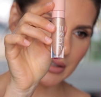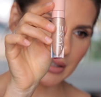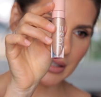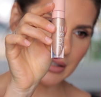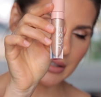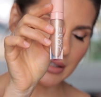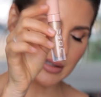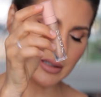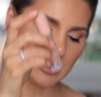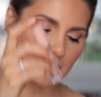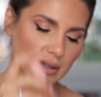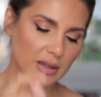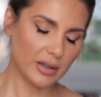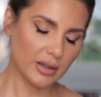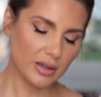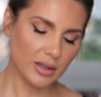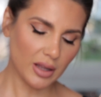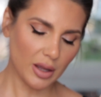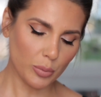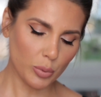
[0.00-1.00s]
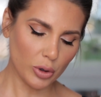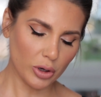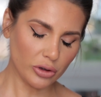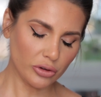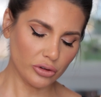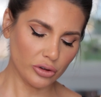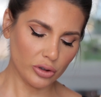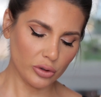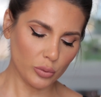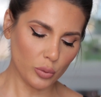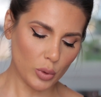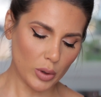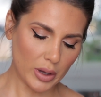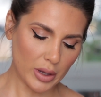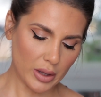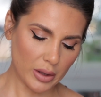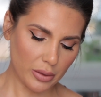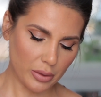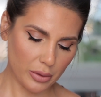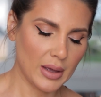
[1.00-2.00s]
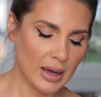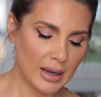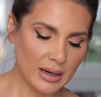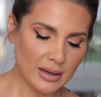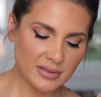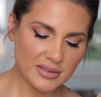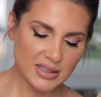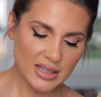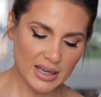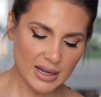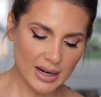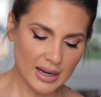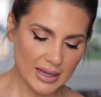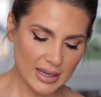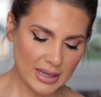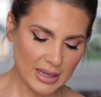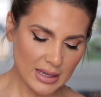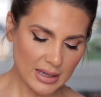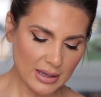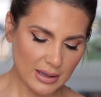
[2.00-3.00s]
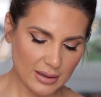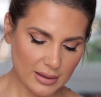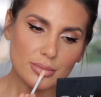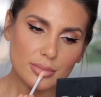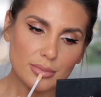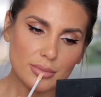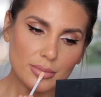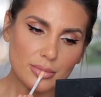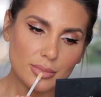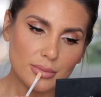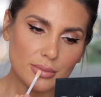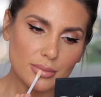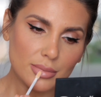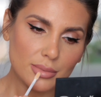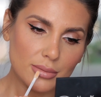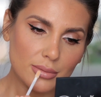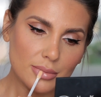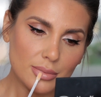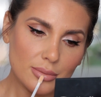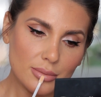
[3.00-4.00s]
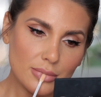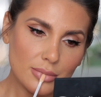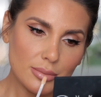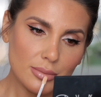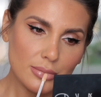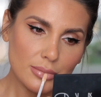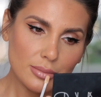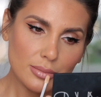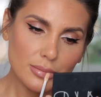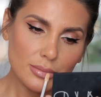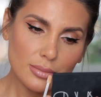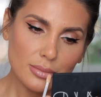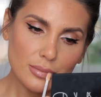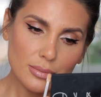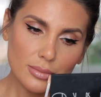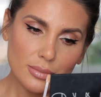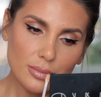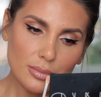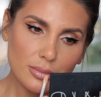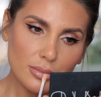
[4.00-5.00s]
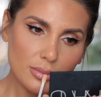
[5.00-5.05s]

This is in collaboration with I Love Sarai, and this one is called Brillo.